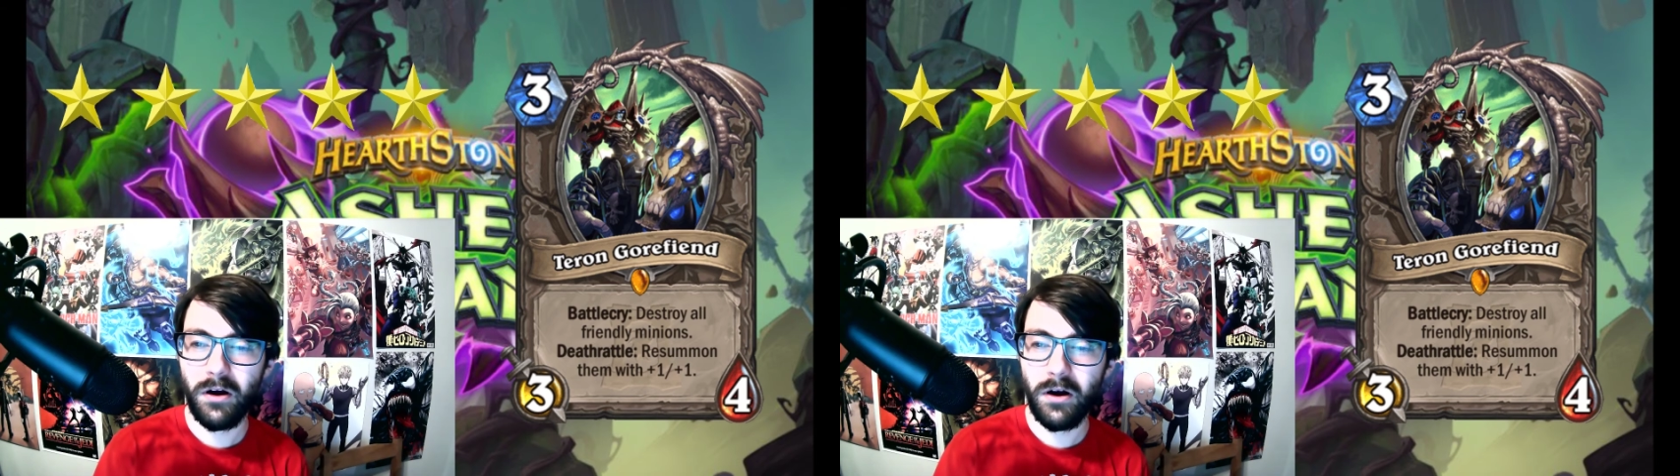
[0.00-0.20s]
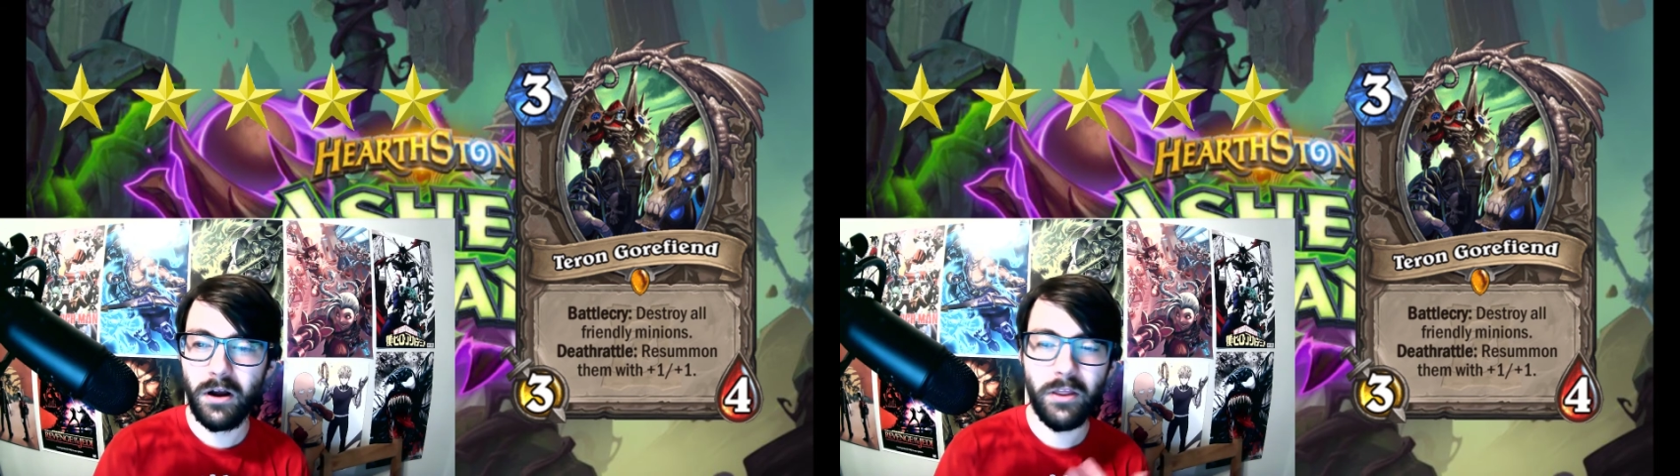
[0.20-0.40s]

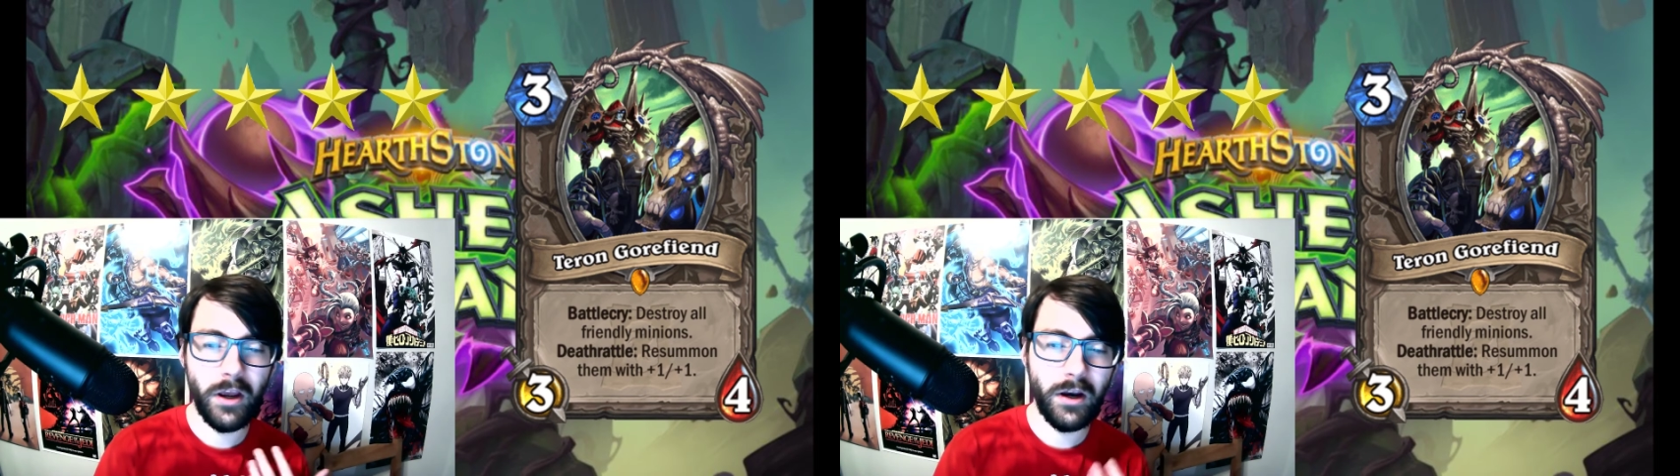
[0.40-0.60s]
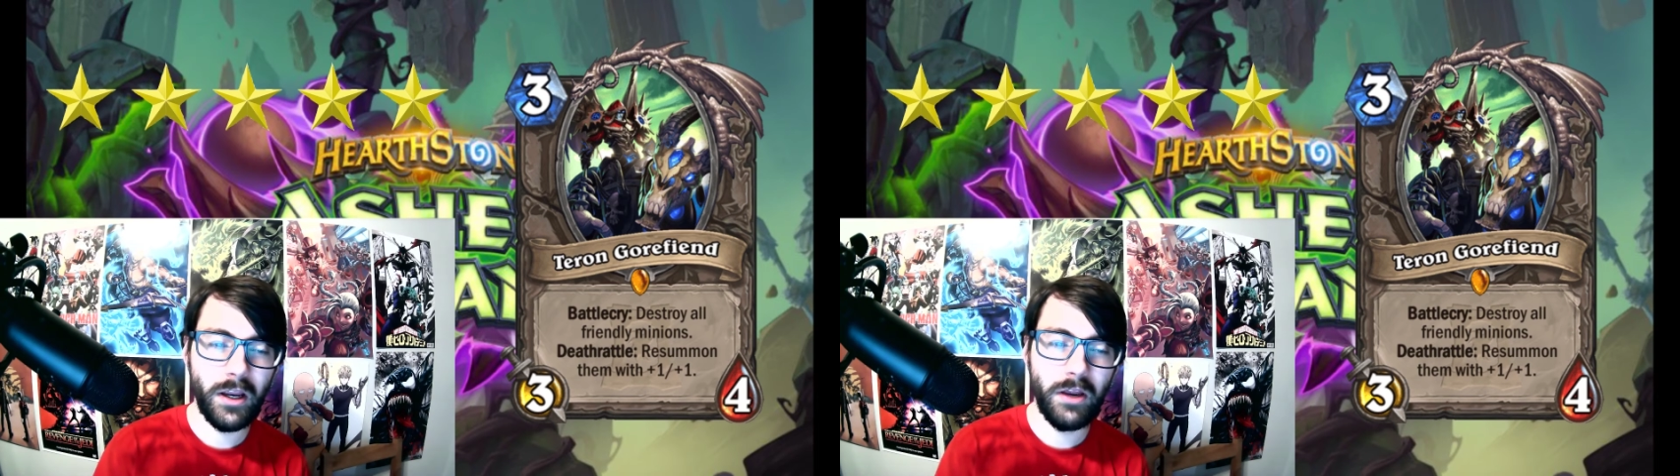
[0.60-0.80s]
I think
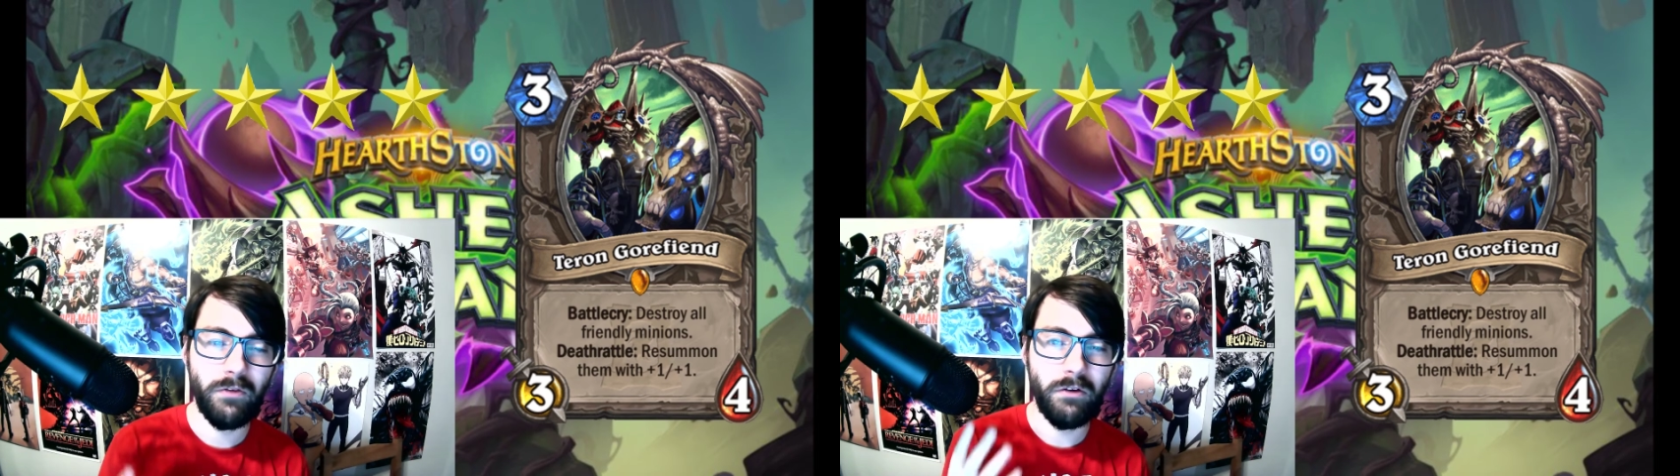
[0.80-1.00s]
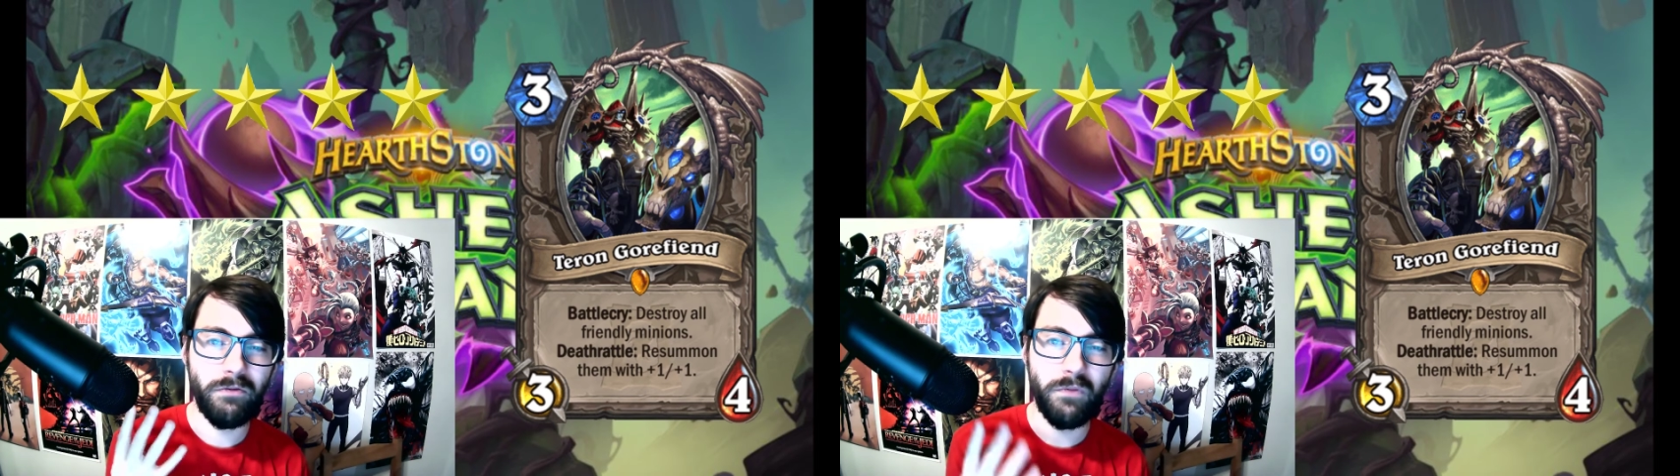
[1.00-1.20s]
I'm going to give
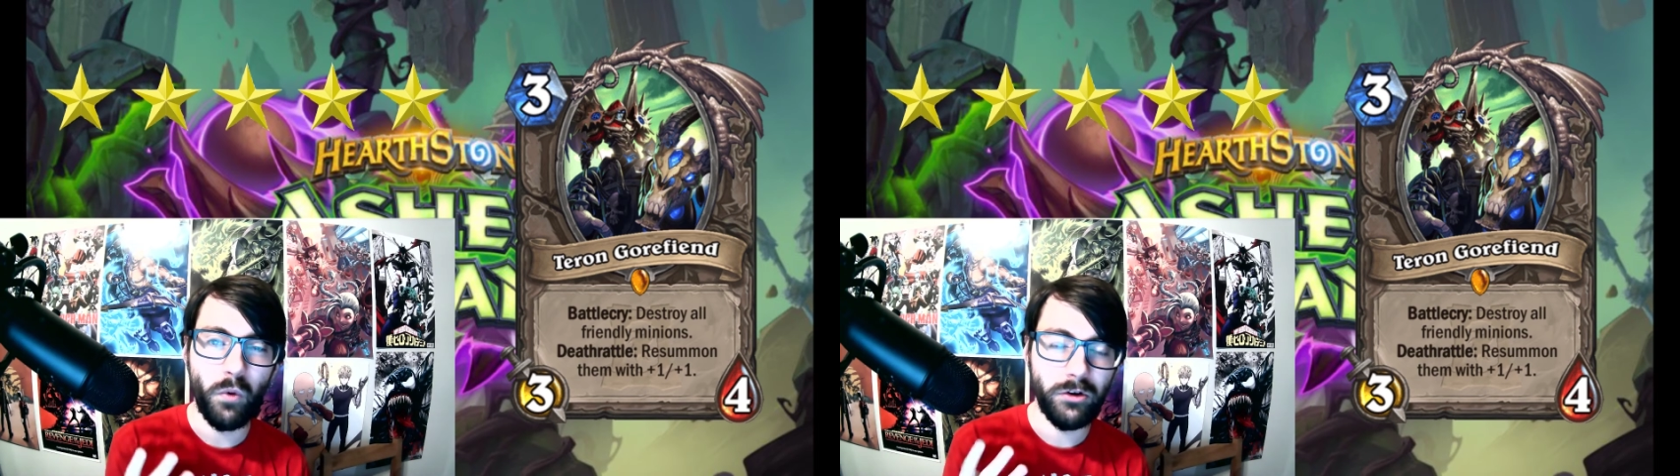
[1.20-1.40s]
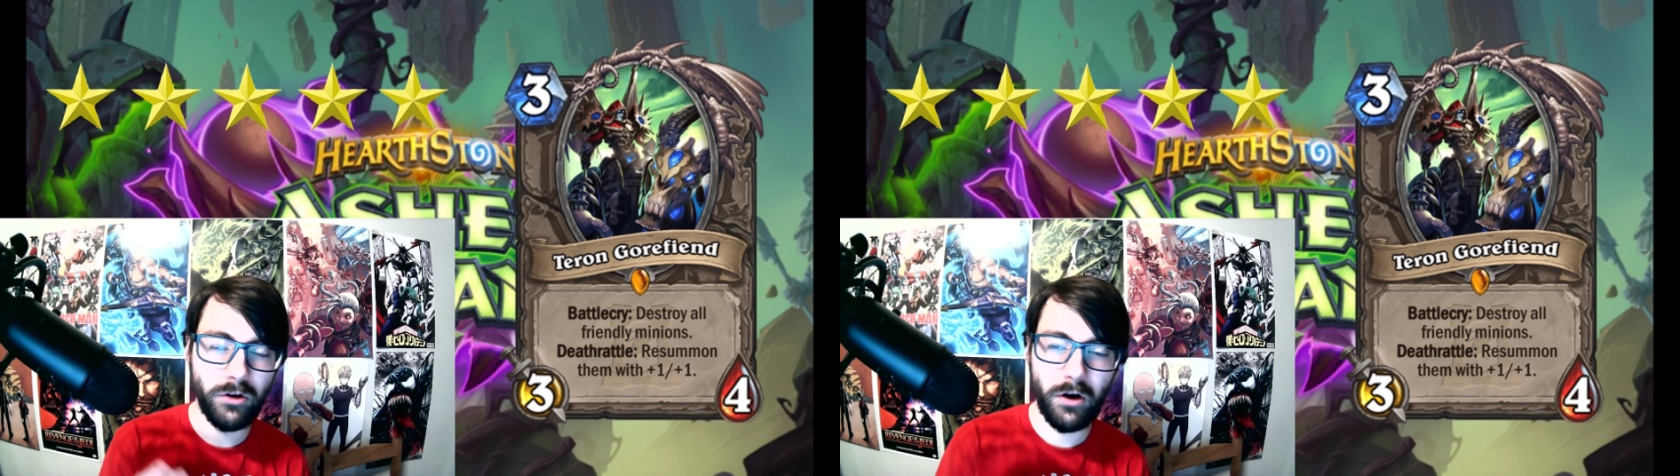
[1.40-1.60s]
it 4
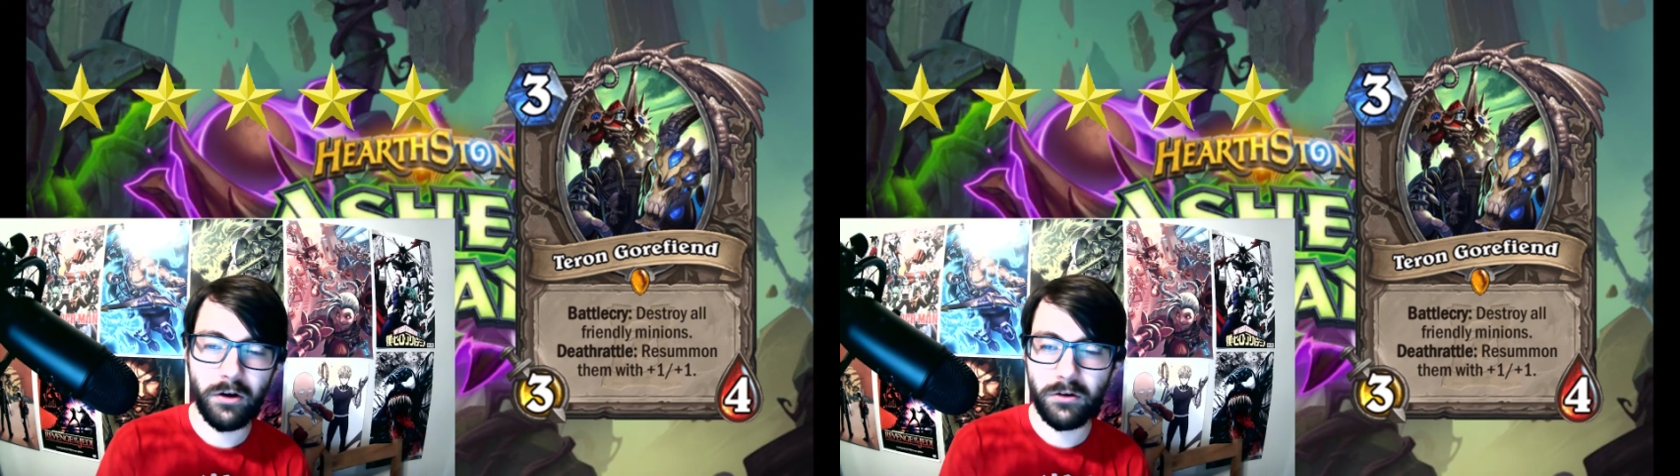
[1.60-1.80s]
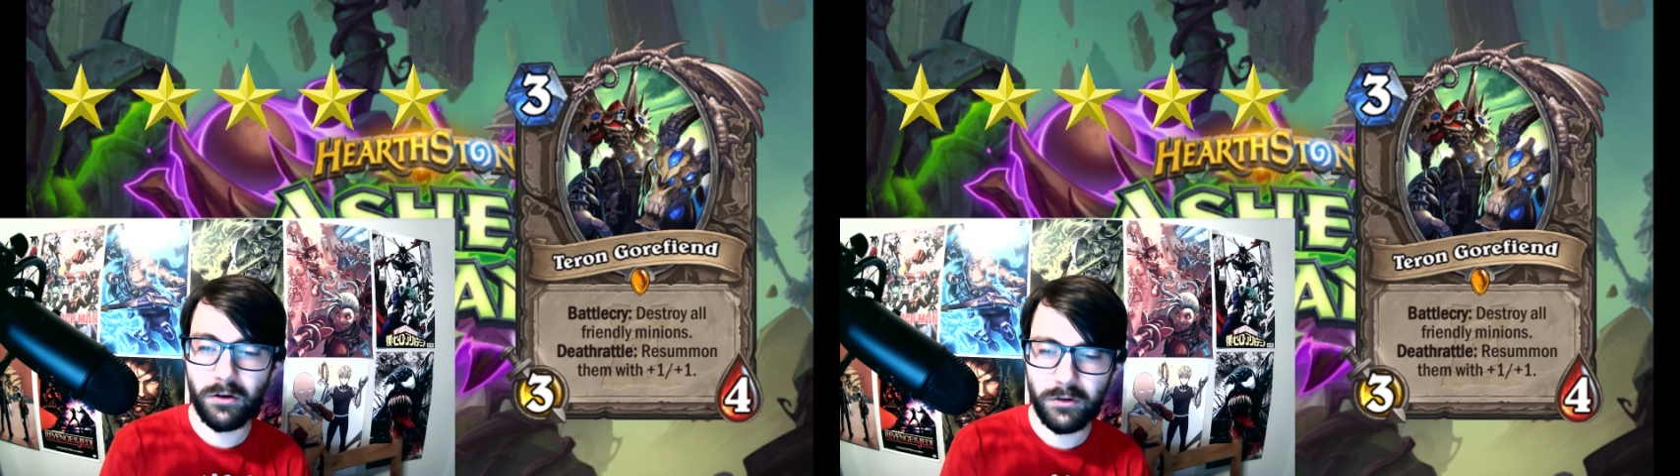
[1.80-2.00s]
stars.